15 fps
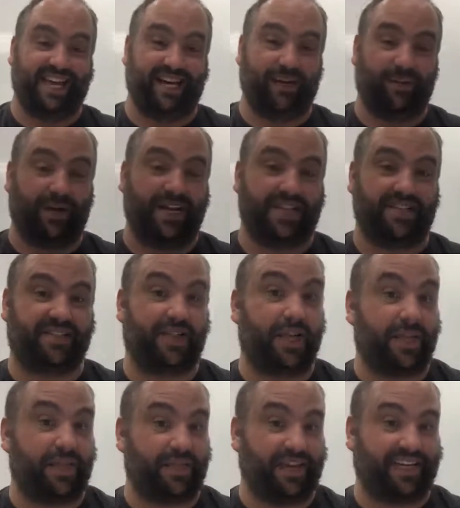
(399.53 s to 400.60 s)
Anyways,
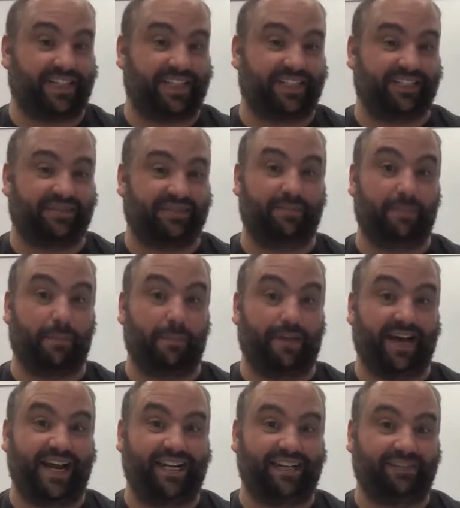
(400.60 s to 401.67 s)
thank you.
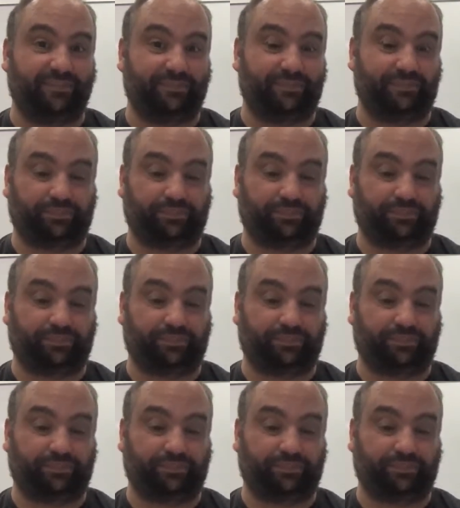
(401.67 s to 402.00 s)
Bye.